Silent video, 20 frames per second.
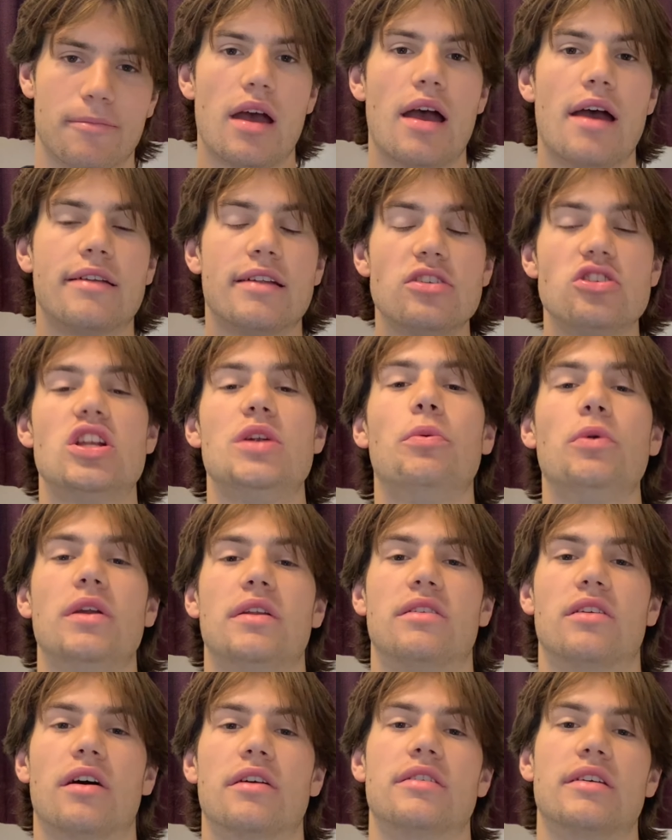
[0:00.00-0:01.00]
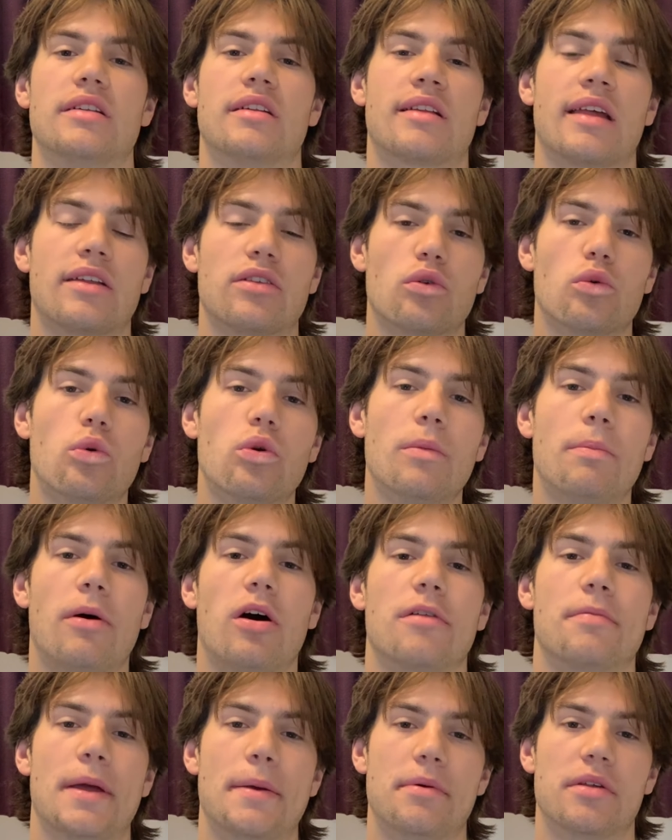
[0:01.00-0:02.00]
Essentially what this does is it takes all the
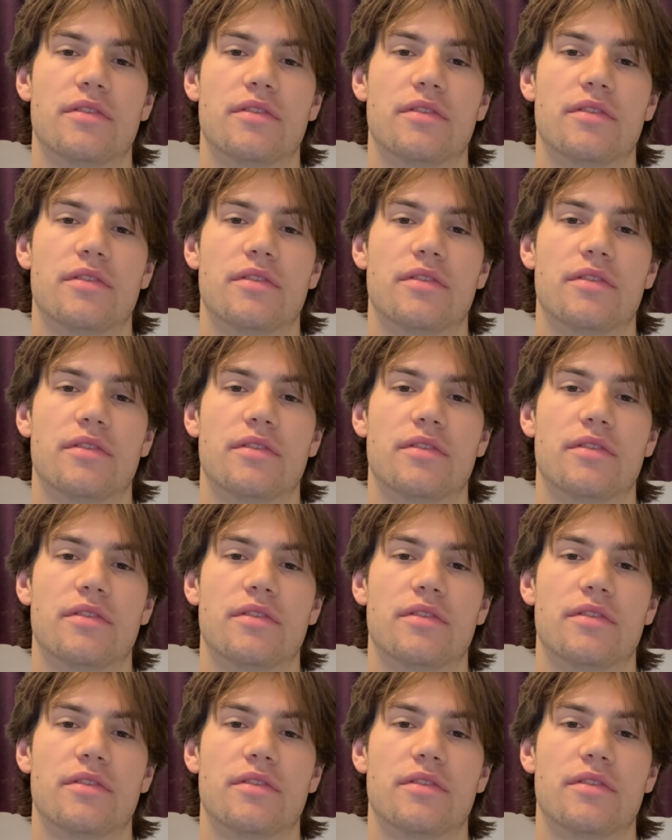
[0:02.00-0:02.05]
past papers